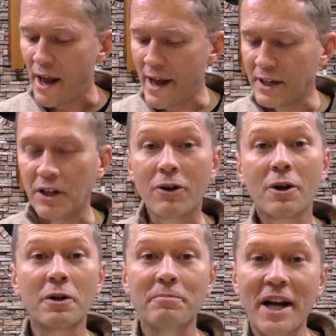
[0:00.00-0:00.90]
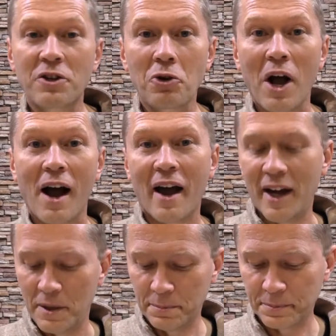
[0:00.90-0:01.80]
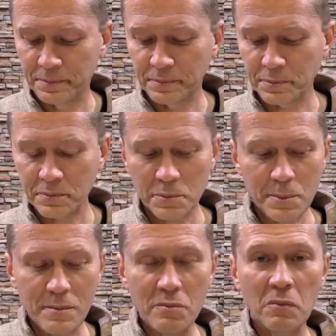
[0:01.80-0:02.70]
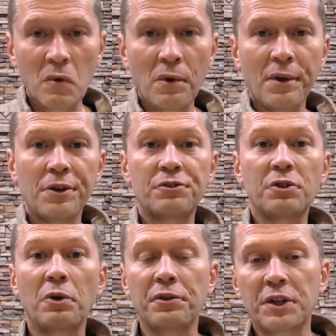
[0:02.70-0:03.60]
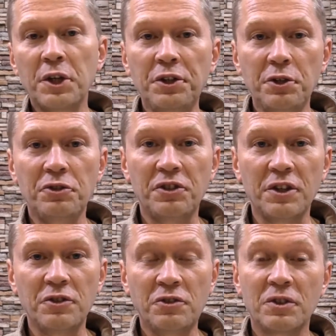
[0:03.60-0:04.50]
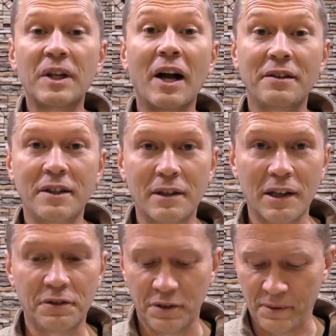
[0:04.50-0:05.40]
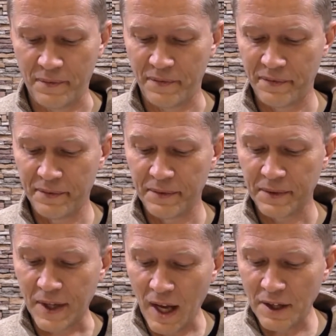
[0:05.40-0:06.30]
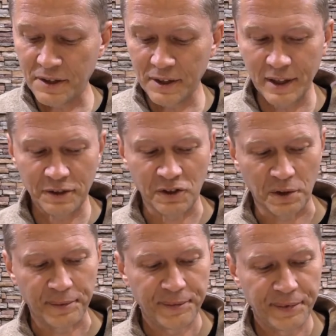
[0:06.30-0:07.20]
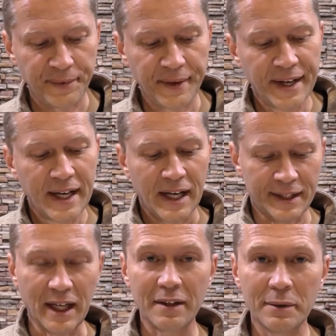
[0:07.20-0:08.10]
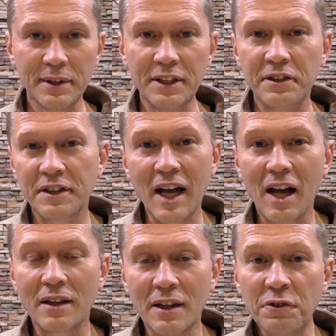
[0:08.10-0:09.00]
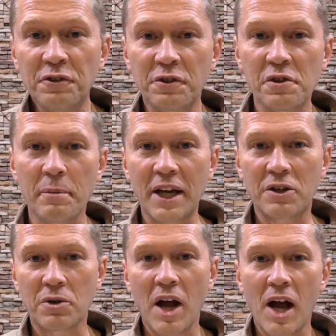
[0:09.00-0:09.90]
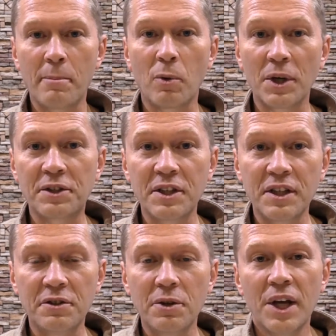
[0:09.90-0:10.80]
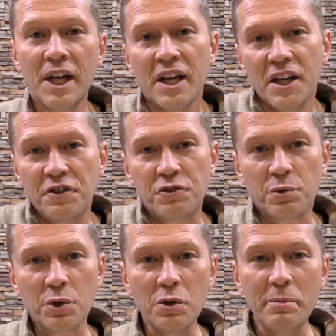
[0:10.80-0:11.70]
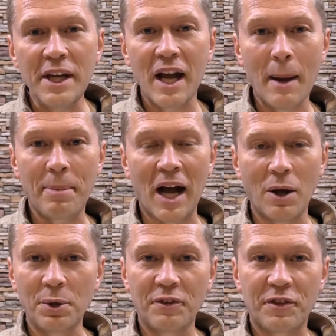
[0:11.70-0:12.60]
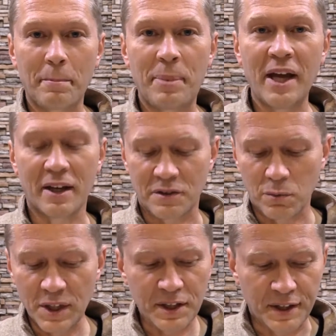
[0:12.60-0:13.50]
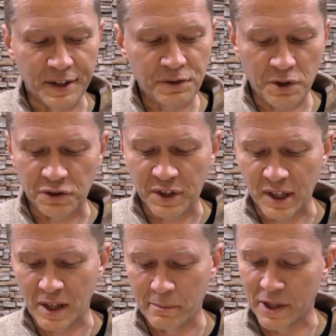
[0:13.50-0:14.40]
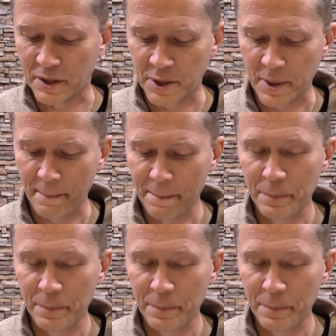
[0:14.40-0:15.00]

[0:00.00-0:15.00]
and he heard my cry. So the good news is, God did listen. God did listen. And not only did God listen to my cry, but what did he do? He drew me up out of the pit. What an interesting image.